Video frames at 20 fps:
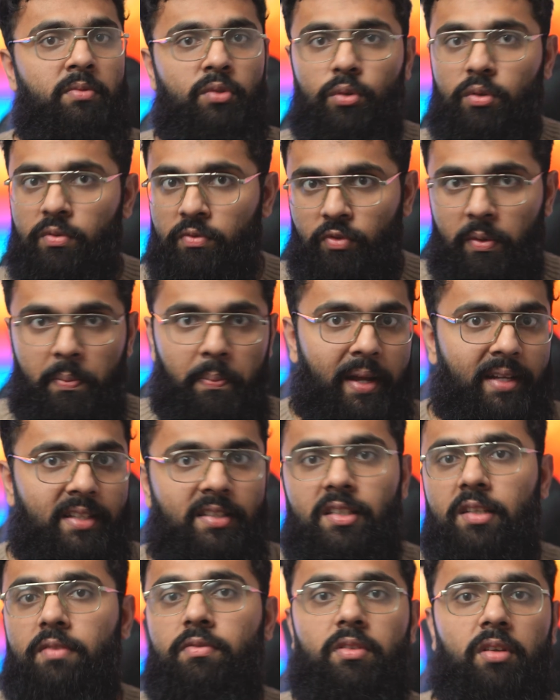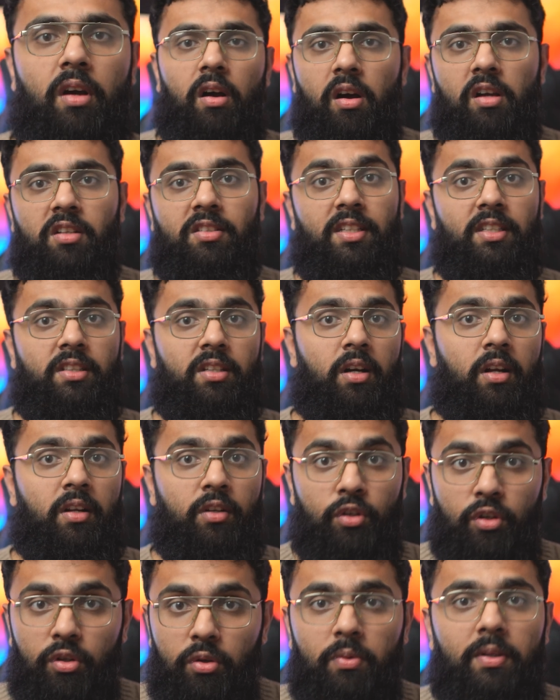sort of repetitive tasks. These are
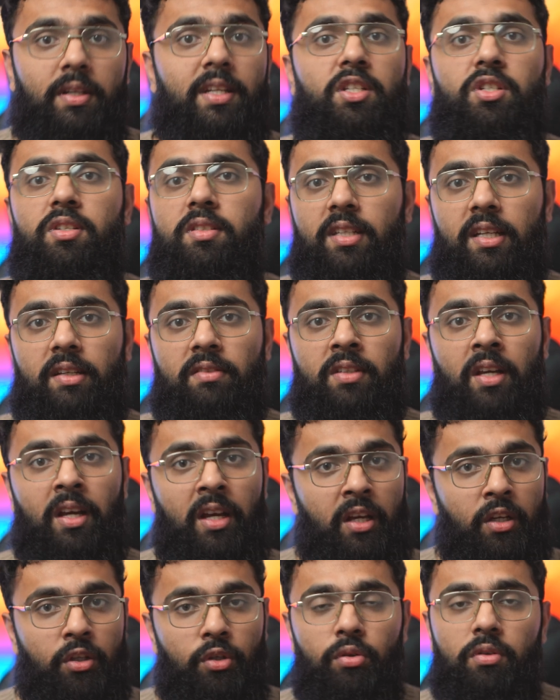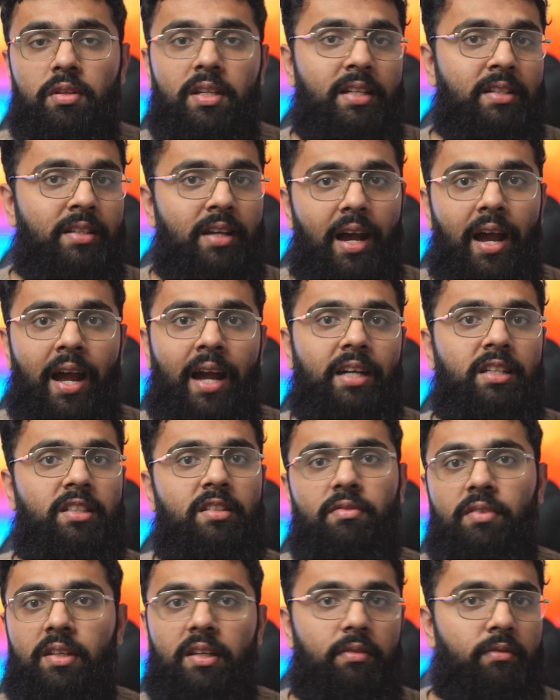new initiatives. You need to
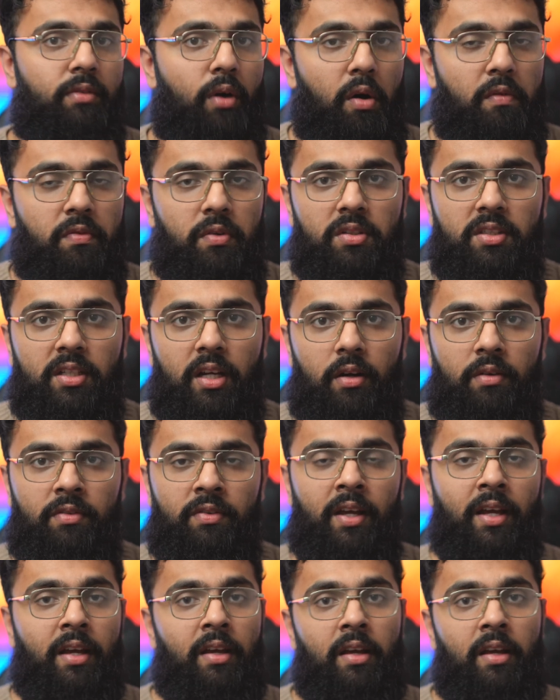actively involve yourself.